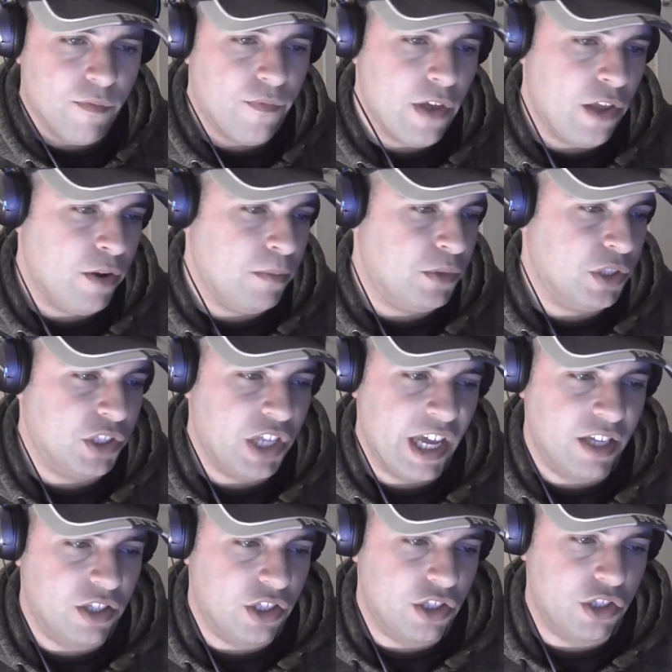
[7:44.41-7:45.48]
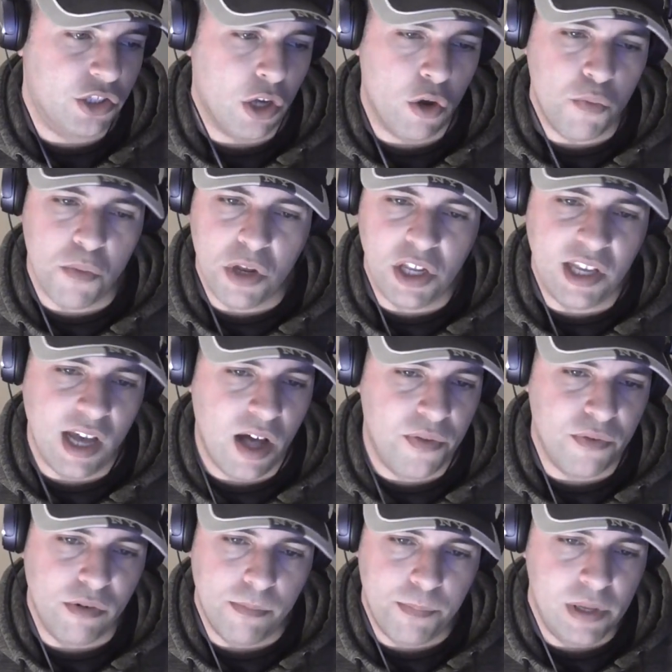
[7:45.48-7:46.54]
Venom just had so many
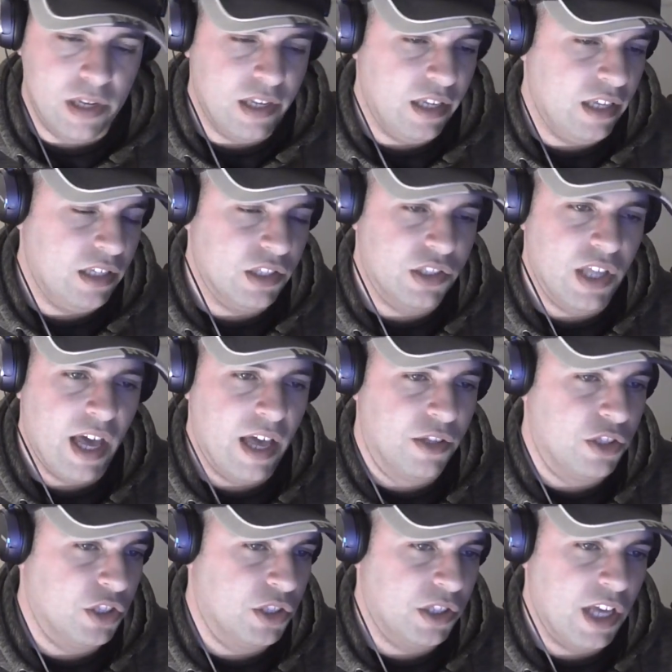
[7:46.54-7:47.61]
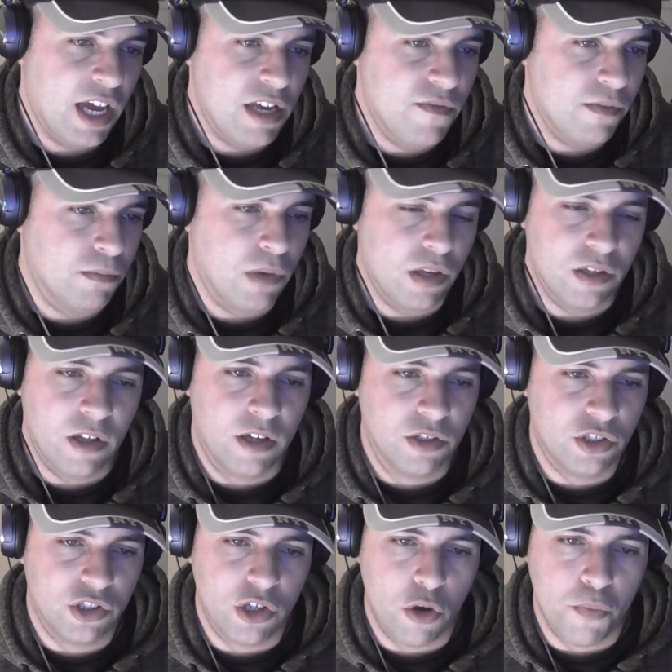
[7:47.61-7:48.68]
other abilities that just gave him like
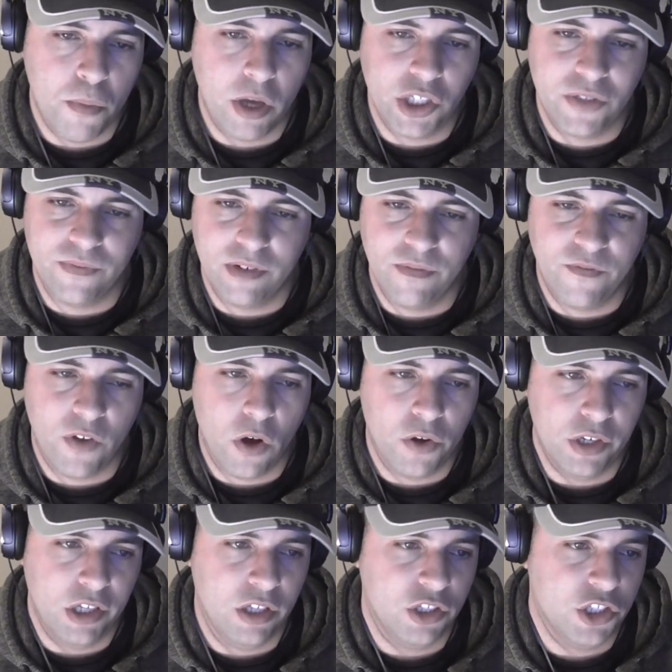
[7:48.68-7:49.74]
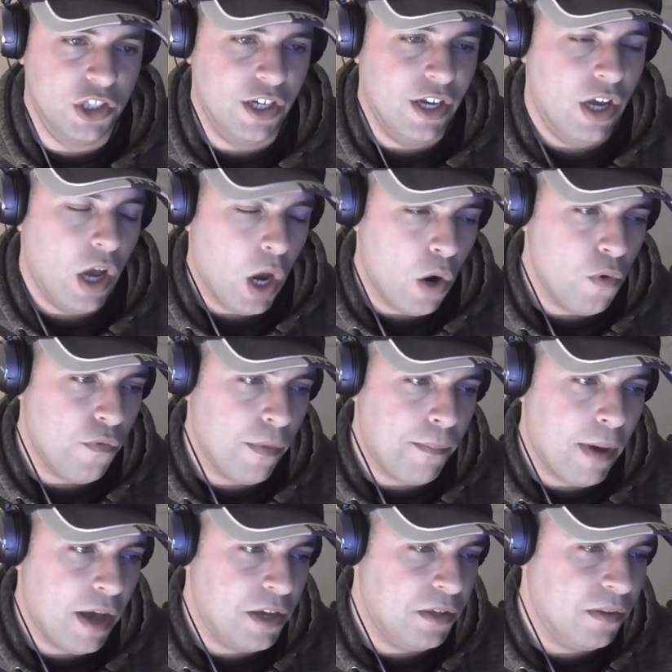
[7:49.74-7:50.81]
so much of an advantage over
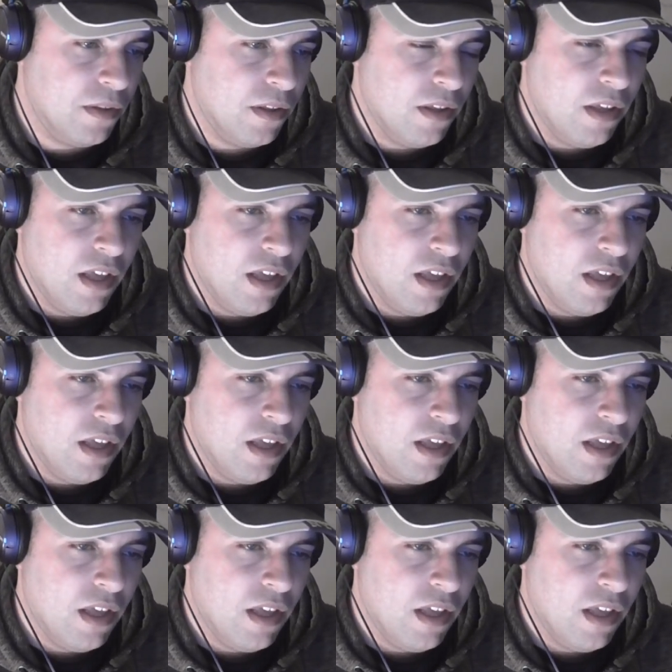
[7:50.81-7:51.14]
Bane.